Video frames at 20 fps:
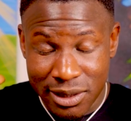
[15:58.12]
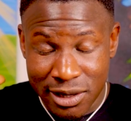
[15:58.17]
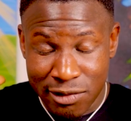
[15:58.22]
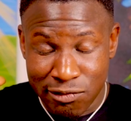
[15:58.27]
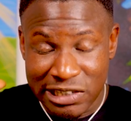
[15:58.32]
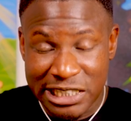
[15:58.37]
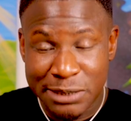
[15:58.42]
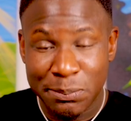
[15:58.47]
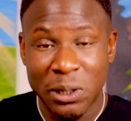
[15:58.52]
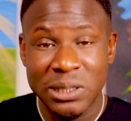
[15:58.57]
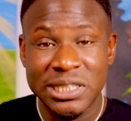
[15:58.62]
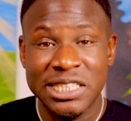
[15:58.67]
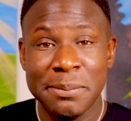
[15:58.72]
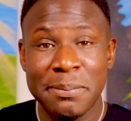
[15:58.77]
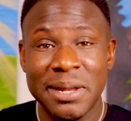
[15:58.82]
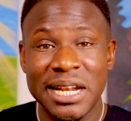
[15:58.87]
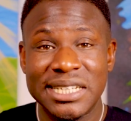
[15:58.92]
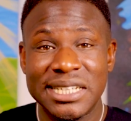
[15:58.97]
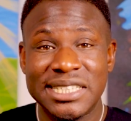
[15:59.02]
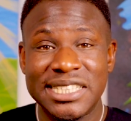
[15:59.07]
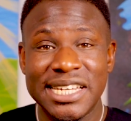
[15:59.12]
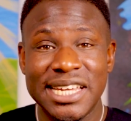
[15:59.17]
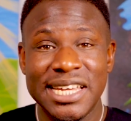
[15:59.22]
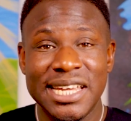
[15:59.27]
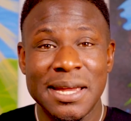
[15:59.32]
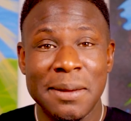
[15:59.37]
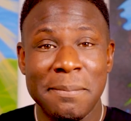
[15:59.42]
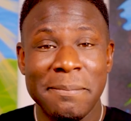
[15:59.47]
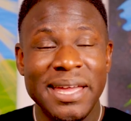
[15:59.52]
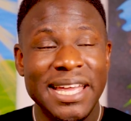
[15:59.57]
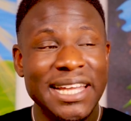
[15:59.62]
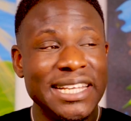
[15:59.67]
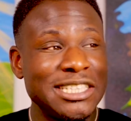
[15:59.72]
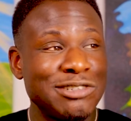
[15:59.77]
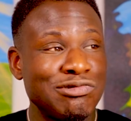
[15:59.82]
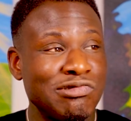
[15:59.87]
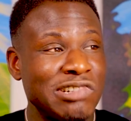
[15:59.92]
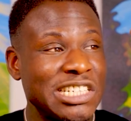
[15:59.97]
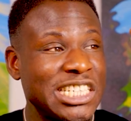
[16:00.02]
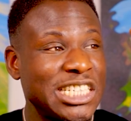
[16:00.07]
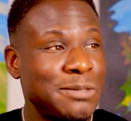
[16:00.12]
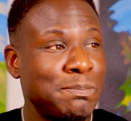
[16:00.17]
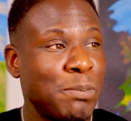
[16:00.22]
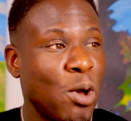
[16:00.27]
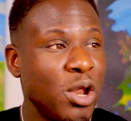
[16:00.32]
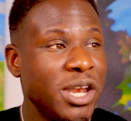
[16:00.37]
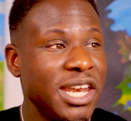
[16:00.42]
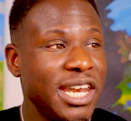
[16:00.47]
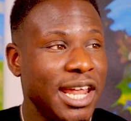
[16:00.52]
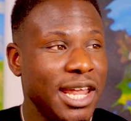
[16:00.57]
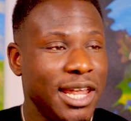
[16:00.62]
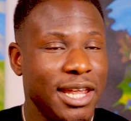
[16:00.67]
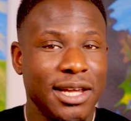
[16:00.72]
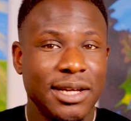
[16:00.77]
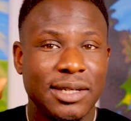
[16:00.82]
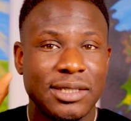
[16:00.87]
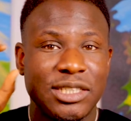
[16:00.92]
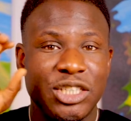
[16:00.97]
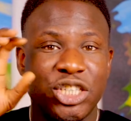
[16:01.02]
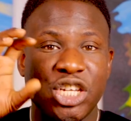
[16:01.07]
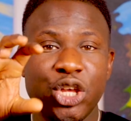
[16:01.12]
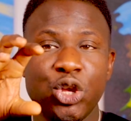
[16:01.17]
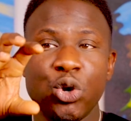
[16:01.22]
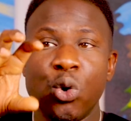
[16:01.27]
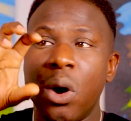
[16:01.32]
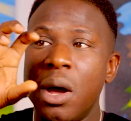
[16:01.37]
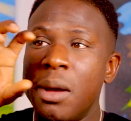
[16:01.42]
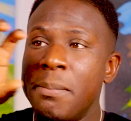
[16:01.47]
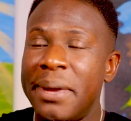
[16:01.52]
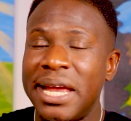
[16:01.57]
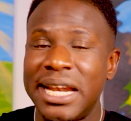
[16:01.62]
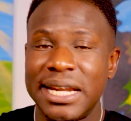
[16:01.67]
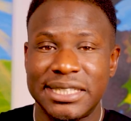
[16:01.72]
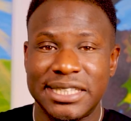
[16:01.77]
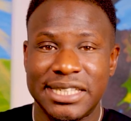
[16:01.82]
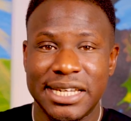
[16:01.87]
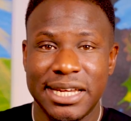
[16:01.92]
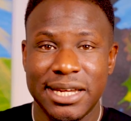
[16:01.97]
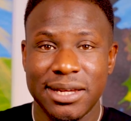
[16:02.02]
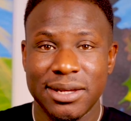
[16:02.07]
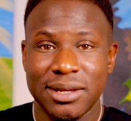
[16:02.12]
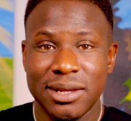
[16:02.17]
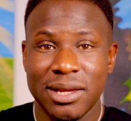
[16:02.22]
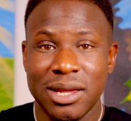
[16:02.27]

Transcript: responsibility means responding to your ability.